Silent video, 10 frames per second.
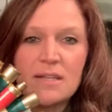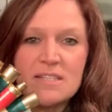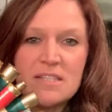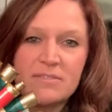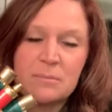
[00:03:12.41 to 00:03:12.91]

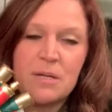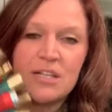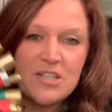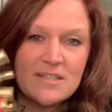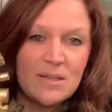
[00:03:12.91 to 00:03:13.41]
these different
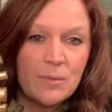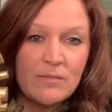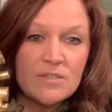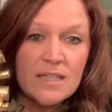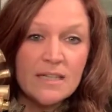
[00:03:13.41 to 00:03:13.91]
projects that
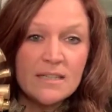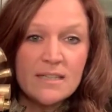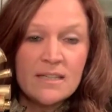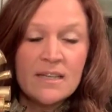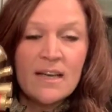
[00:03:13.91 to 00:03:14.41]
we've done
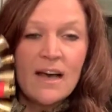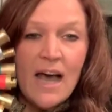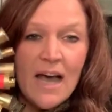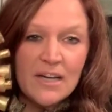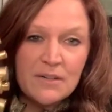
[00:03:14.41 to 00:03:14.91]

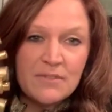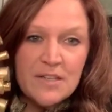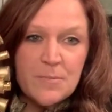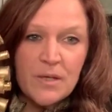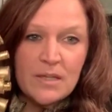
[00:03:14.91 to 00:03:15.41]
on our
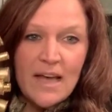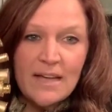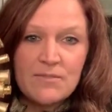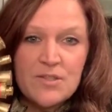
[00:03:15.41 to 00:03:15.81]
Facebook Live.